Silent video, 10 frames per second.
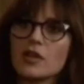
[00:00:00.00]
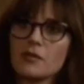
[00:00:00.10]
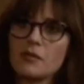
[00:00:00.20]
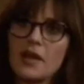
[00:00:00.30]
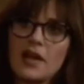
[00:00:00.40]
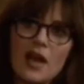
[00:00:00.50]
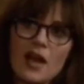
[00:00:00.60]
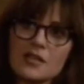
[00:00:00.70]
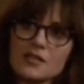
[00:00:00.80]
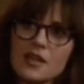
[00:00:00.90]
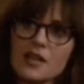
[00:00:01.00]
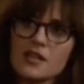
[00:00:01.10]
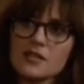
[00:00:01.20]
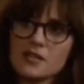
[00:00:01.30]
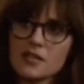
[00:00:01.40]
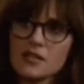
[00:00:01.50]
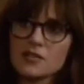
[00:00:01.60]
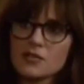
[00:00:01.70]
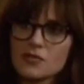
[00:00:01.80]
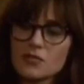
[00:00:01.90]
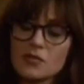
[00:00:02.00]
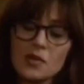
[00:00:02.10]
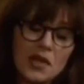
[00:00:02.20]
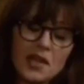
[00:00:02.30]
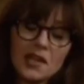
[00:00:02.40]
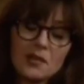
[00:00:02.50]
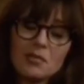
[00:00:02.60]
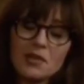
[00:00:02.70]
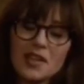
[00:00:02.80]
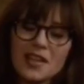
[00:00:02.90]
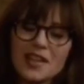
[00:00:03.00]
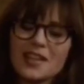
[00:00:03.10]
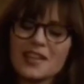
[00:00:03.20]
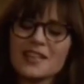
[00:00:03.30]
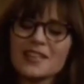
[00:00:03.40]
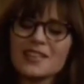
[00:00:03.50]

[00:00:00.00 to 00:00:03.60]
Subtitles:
He meant well. And actually, I shared that with my